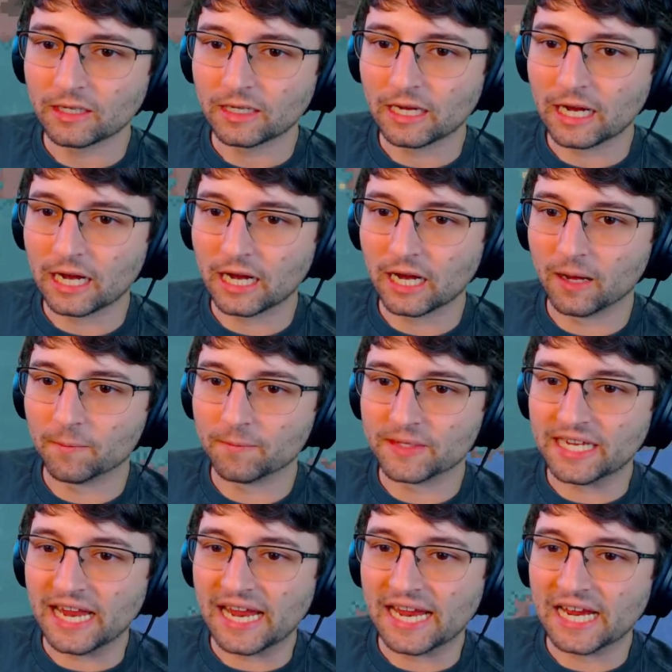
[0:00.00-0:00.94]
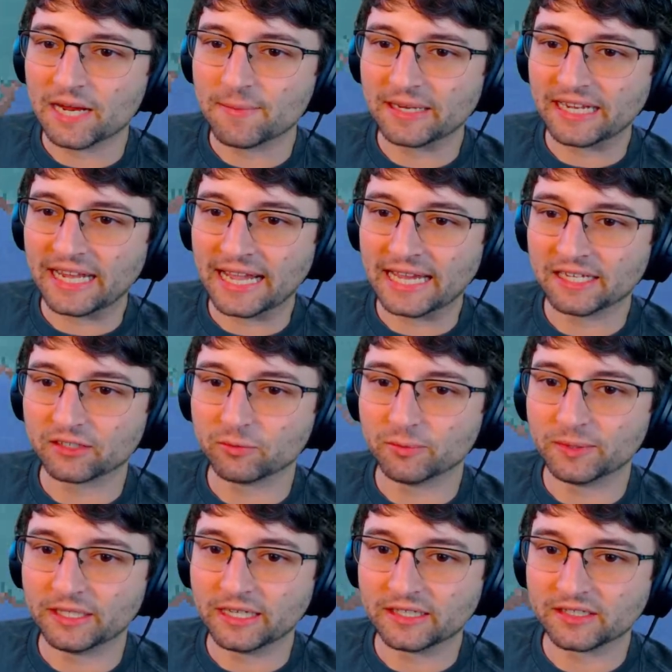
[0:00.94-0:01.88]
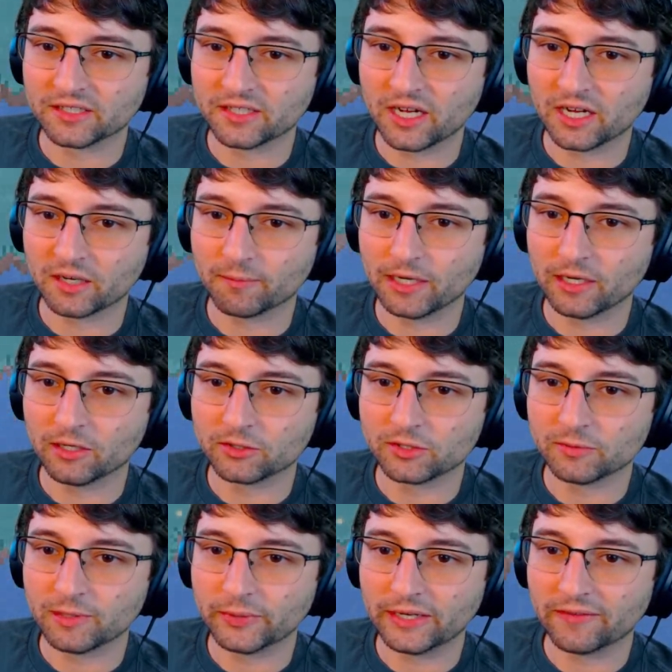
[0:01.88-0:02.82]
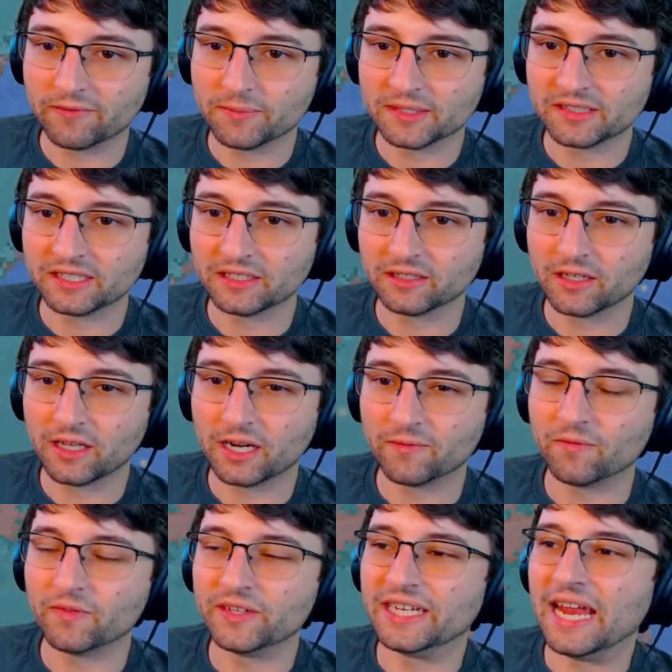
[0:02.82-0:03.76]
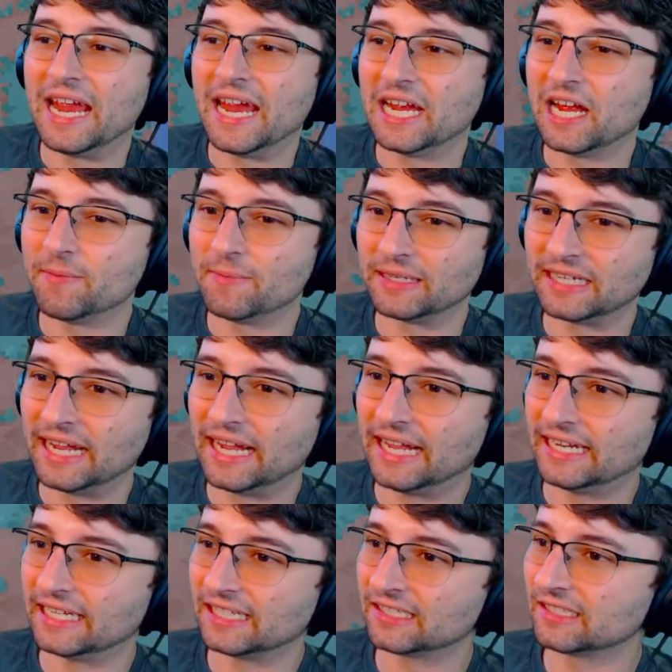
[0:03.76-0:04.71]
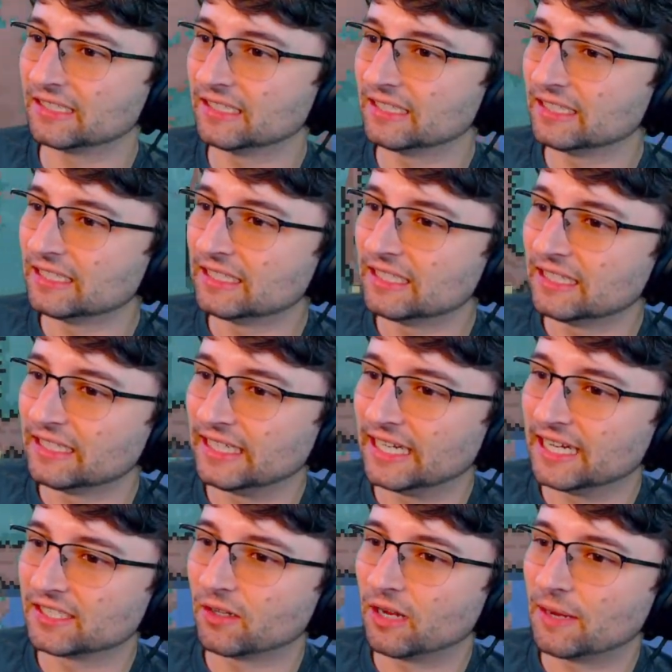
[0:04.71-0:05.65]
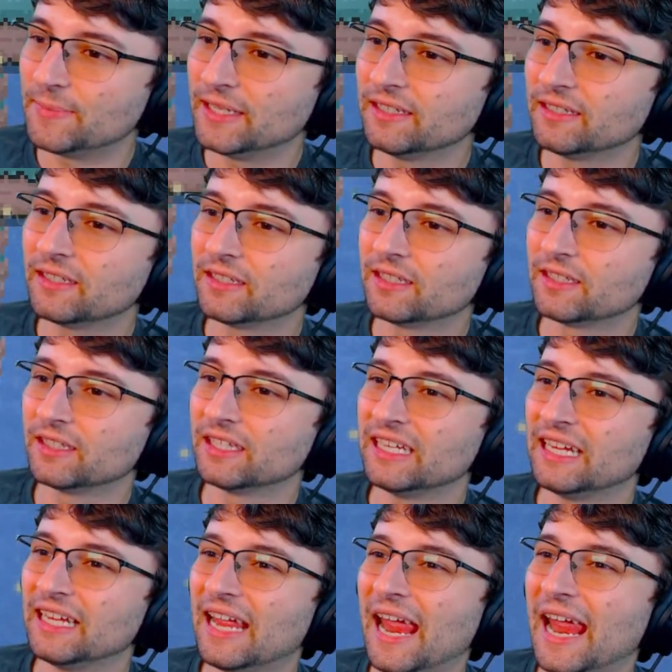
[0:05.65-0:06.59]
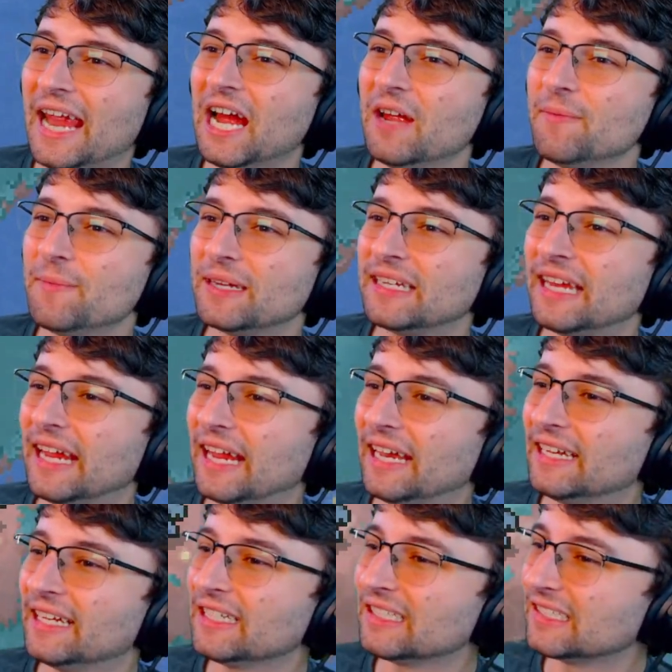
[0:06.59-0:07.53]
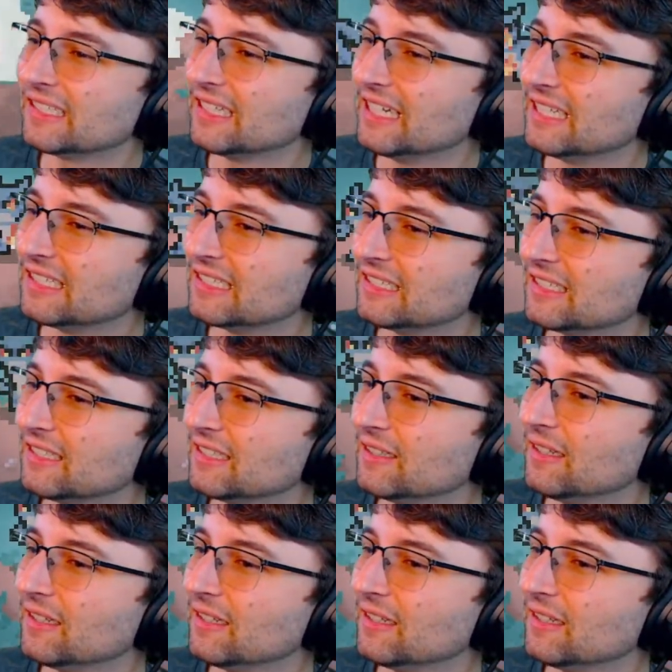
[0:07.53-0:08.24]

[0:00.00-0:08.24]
The AI mechanics would be nice to talk about. Too bad we haven't seen a lot of the AI mechanics. Yeah, so I mean, the AI mechanics, it's